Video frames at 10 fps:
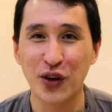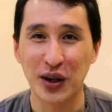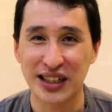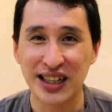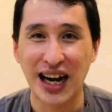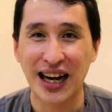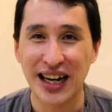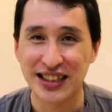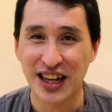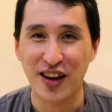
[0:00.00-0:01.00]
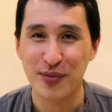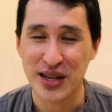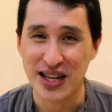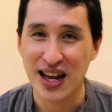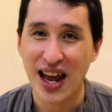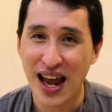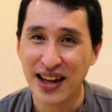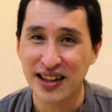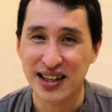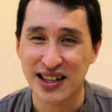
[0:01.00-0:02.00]
for the ISFP
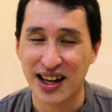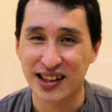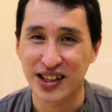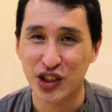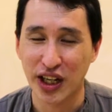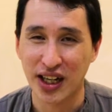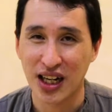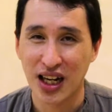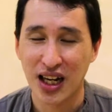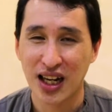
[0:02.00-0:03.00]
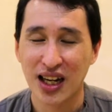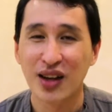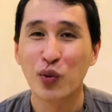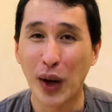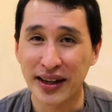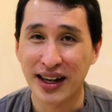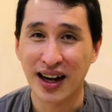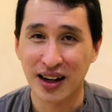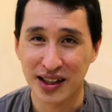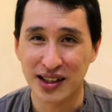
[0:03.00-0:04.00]
and the ENTJ when they
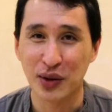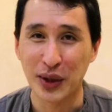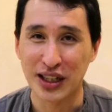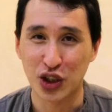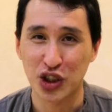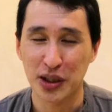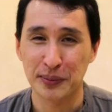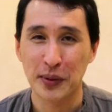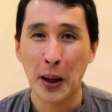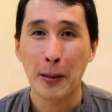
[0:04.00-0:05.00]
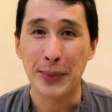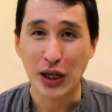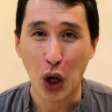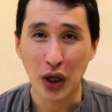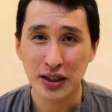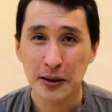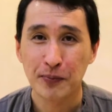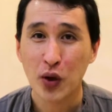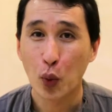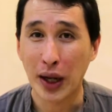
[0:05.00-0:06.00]
are in a relationship. Because
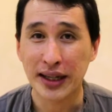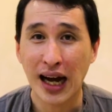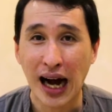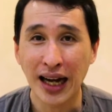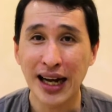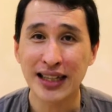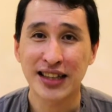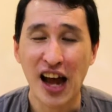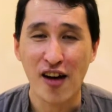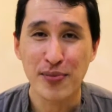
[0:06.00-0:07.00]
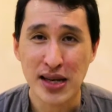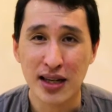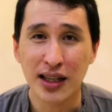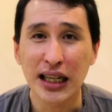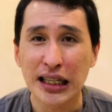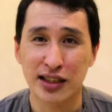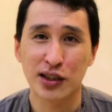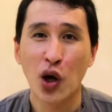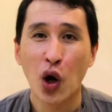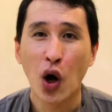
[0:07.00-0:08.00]
when the ISFP
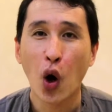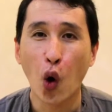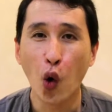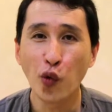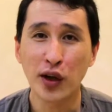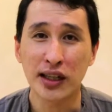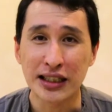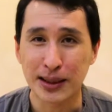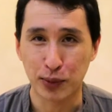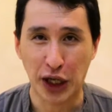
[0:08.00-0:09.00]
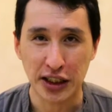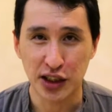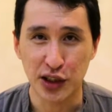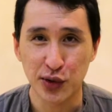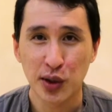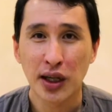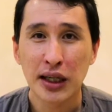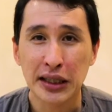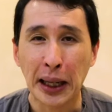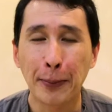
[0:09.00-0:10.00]
is overly subjective,
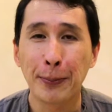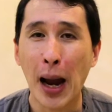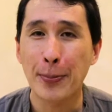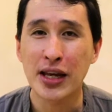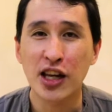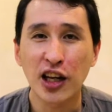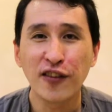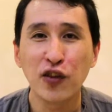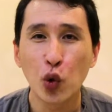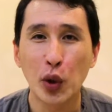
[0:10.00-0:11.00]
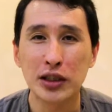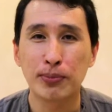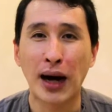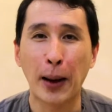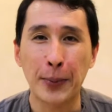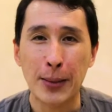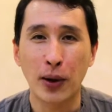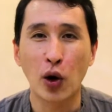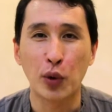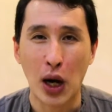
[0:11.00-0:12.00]
they might be influenced by
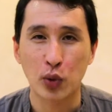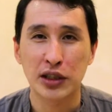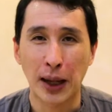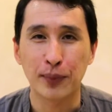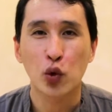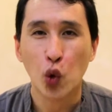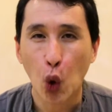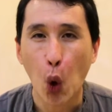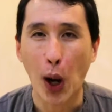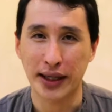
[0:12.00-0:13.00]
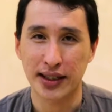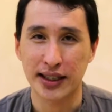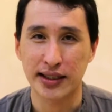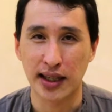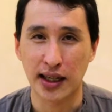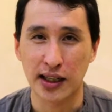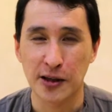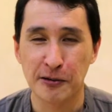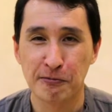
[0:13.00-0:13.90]
people around them quite easily.